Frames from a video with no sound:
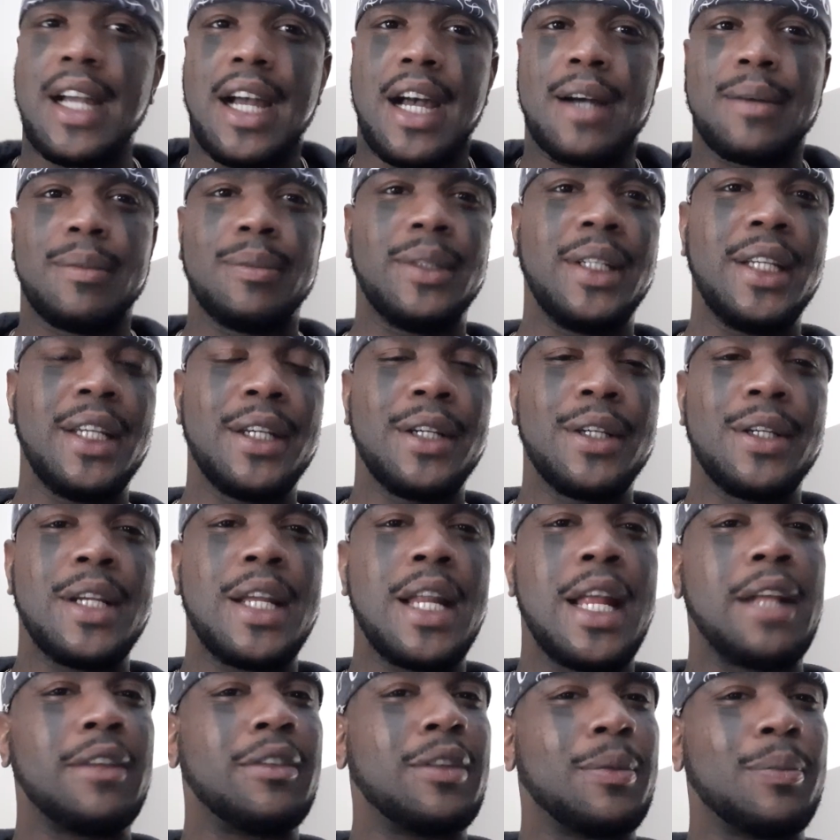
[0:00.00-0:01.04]
I'm here, and
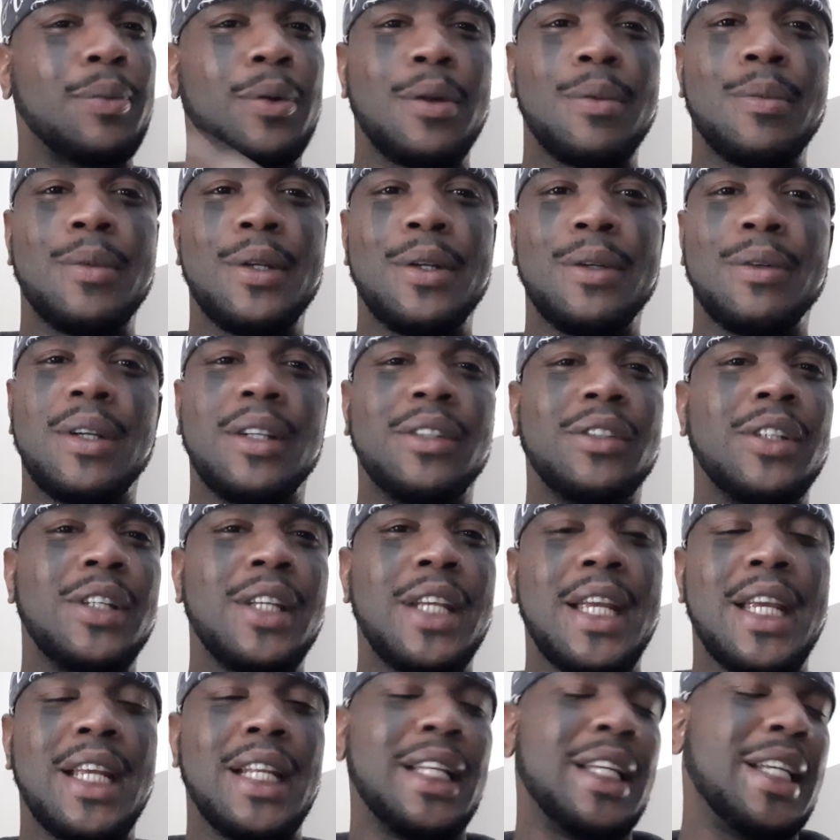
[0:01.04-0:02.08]
as a permanent
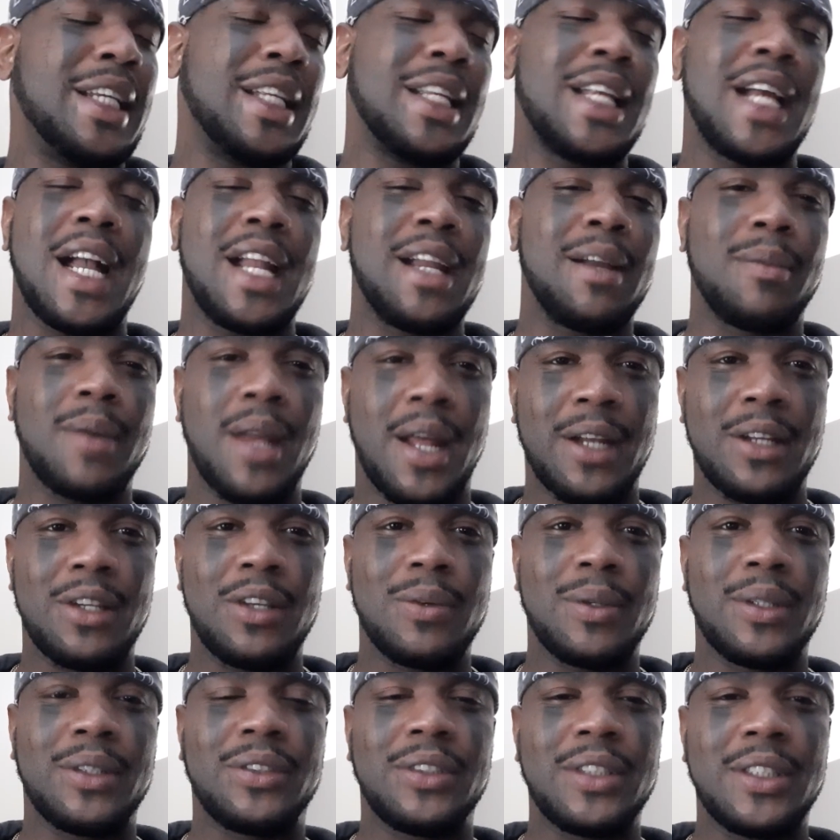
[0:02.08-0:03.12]
resident alien, I am not a
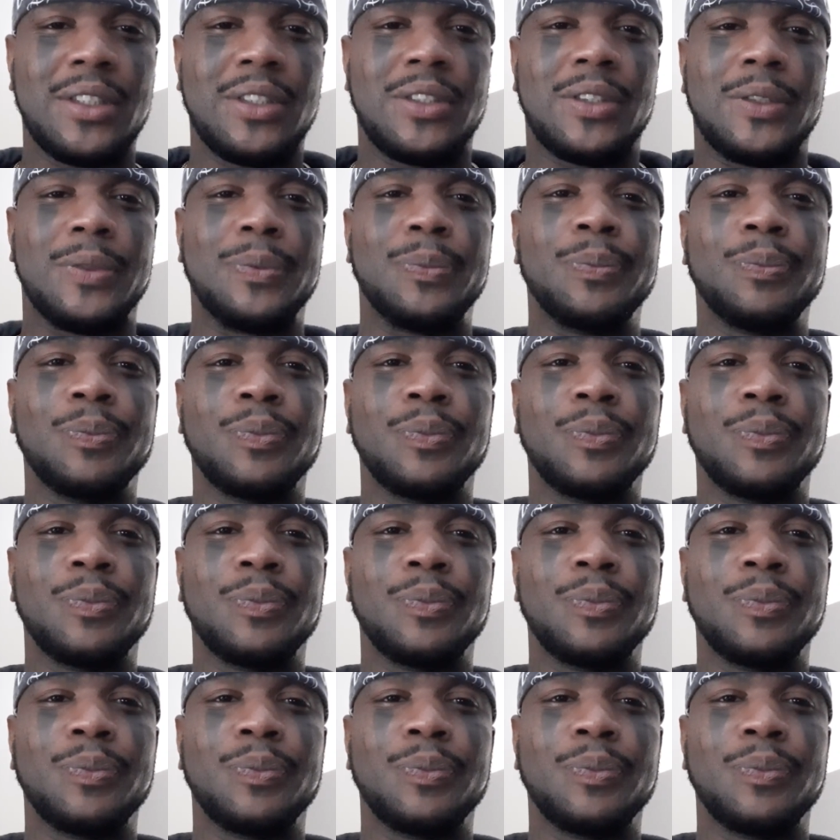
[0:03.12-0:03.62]
U.S. citizen.